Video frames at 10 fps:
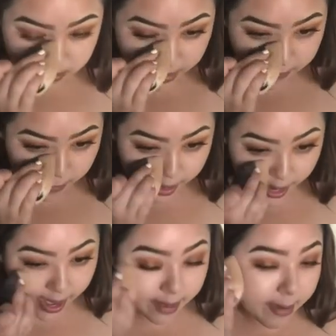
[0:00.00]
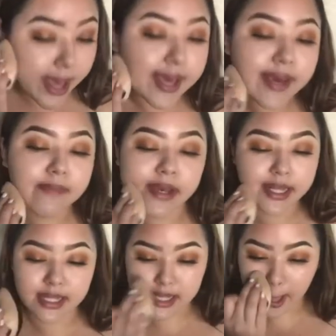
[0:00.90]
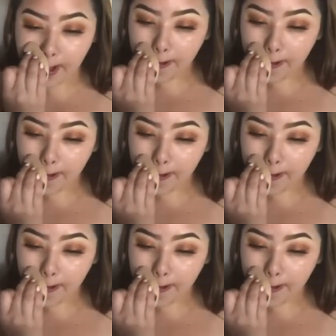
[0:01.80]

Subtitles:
before I buy it, because it's like,